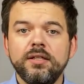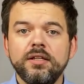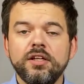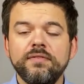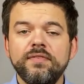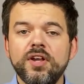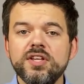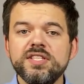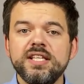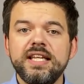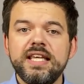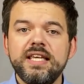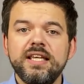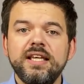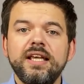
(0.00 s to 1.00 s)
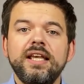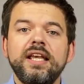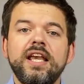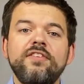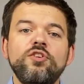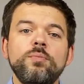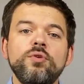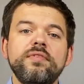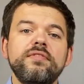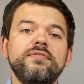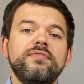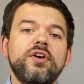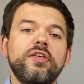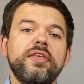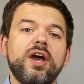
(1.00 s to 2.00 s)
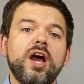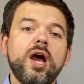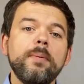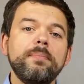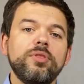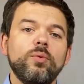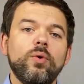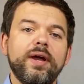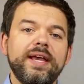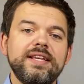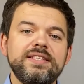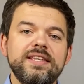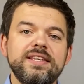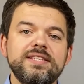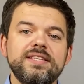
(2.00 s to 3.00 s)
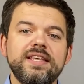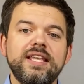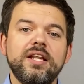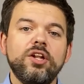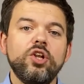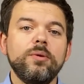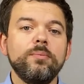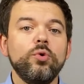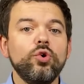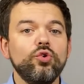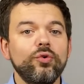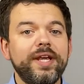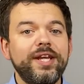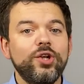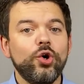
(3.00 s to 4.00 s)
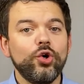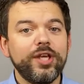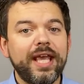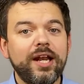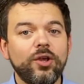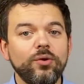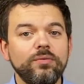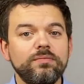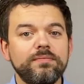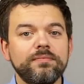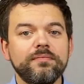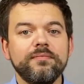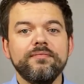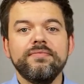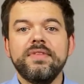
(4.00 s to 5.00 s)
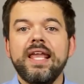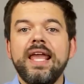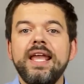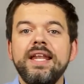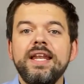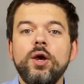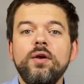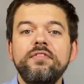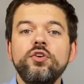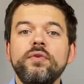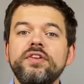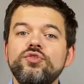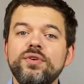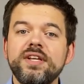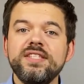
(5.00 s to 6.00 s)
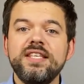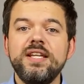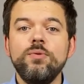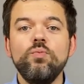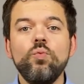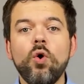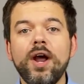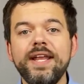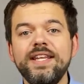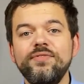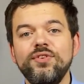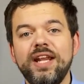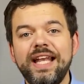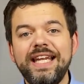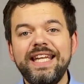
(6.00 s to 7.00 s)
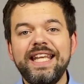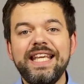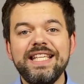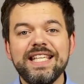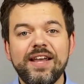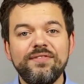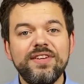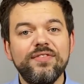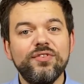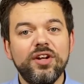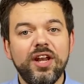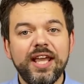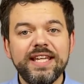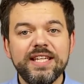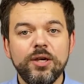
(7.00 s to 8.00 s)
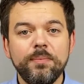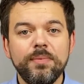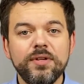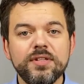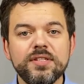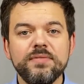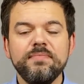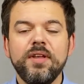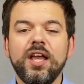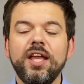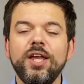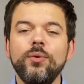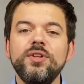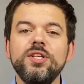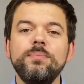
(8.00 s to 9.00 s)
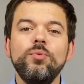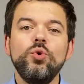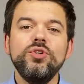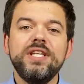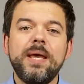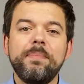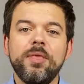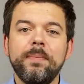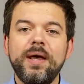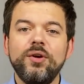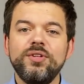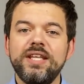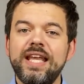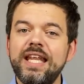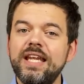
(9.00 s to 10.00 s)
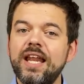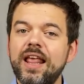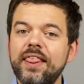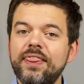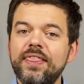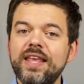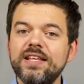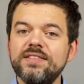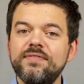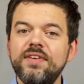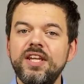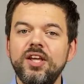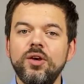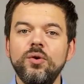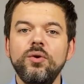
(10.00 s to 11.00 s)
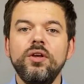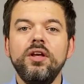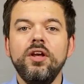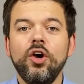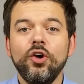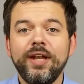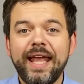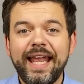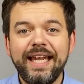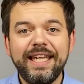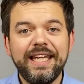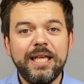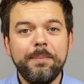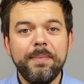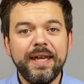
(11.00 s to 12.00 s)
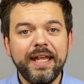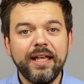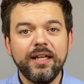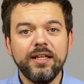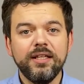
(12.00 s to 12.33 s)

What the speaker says: Conversely, if you move it further up the y-axis, it'll look more green or yellow. Now, if you're interested in why different LEDs have different light outputs, I go into more depth about it in this video on LED binning.